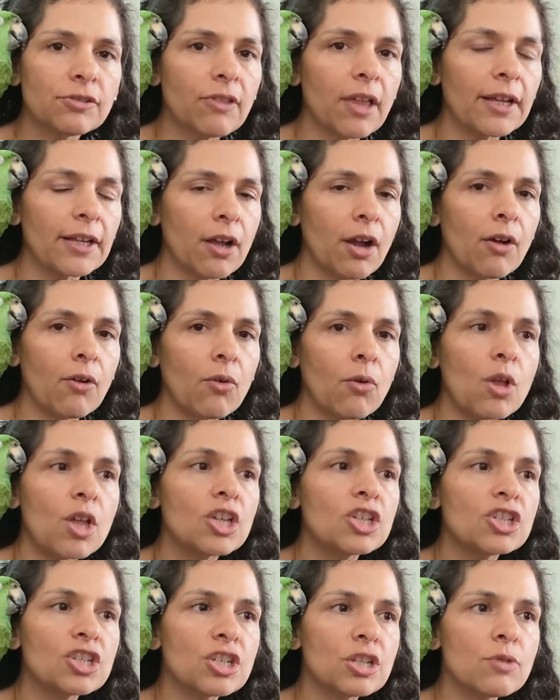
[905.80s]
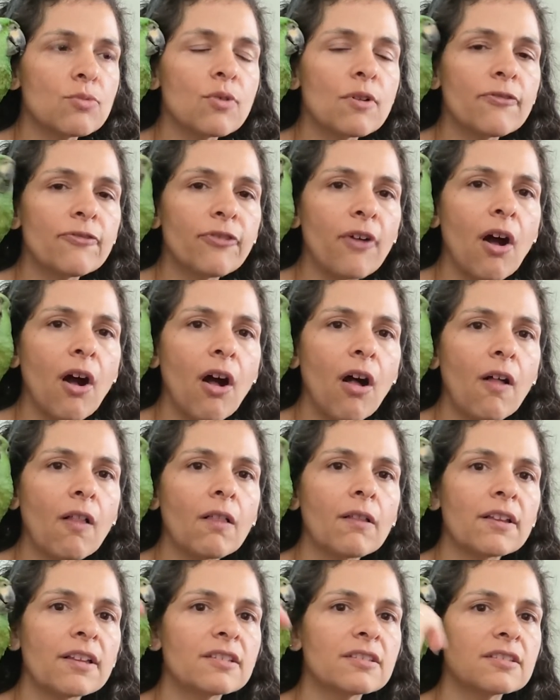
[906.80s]
let go. She will fall
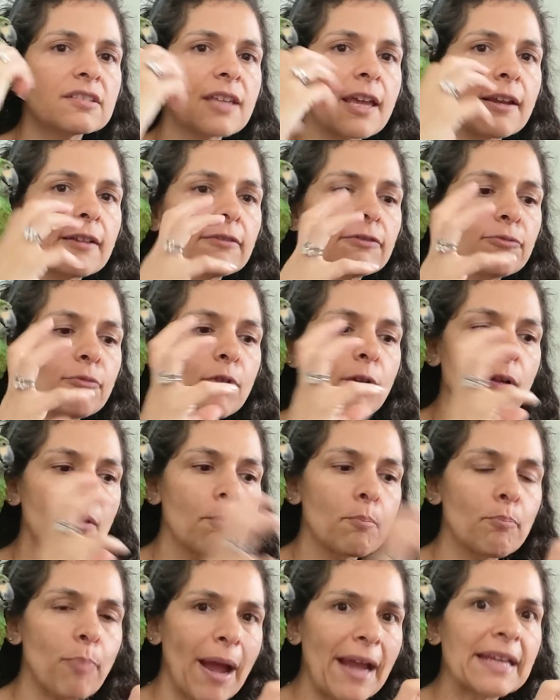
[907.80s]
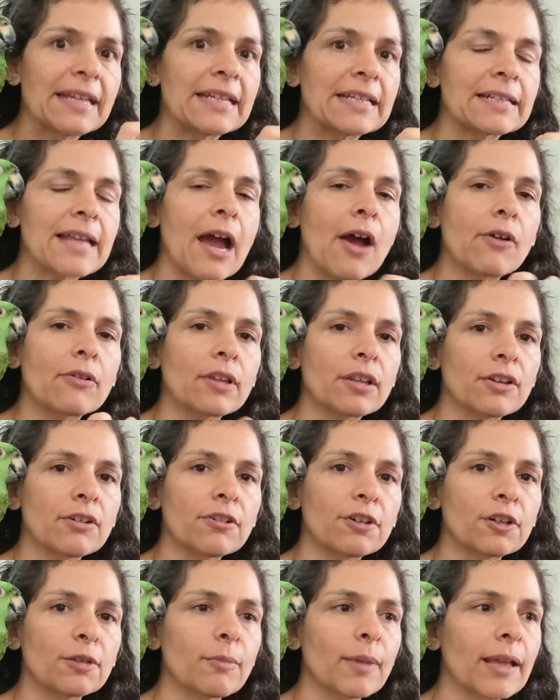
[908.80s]
instead of biting down and
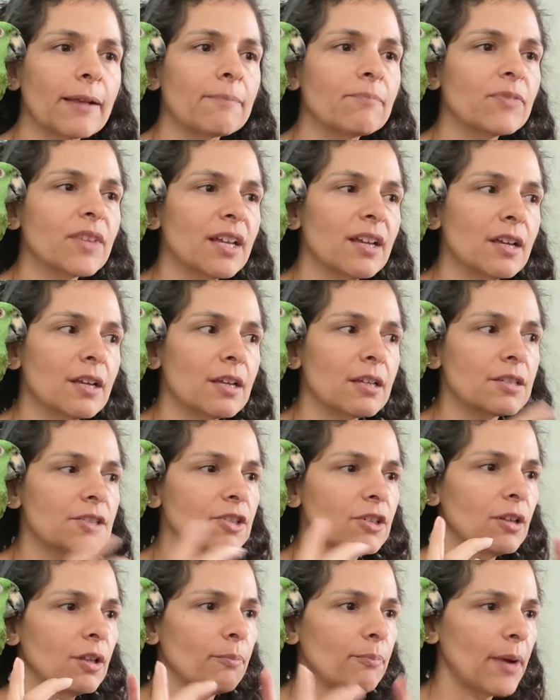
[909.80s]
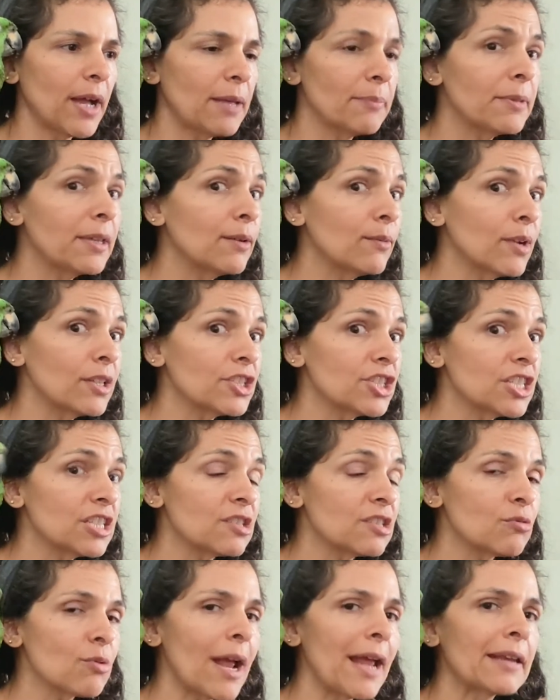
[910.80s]
hurting me. She'll bite me when
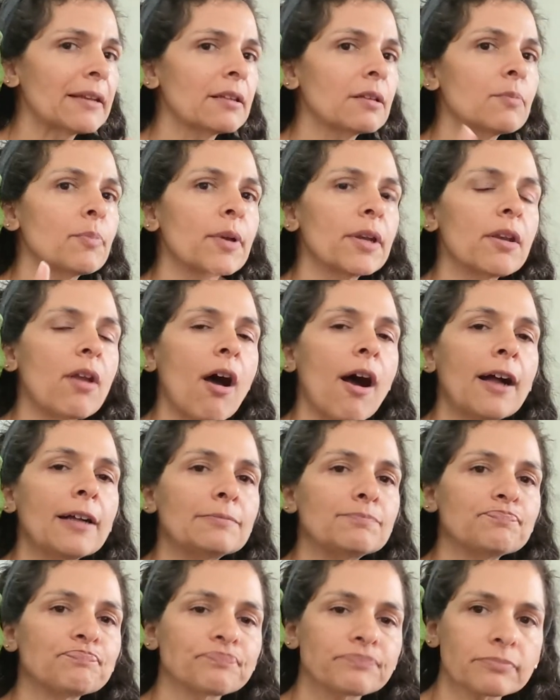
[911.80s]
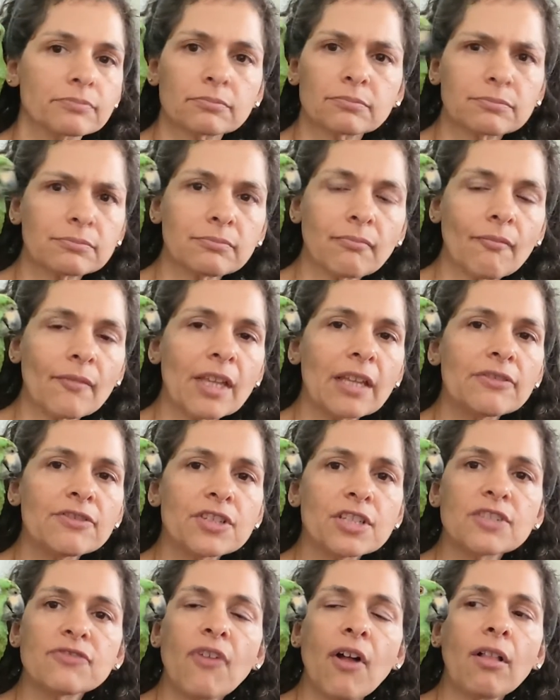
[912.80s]
she's threatened, but not if
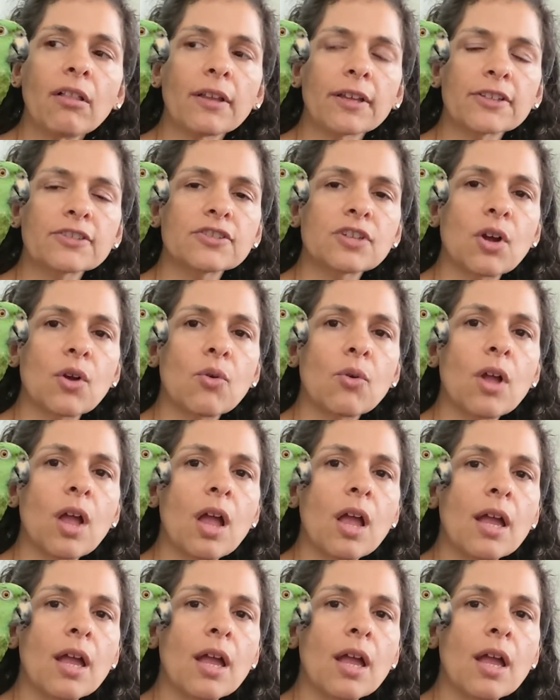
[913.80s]
she's falling. So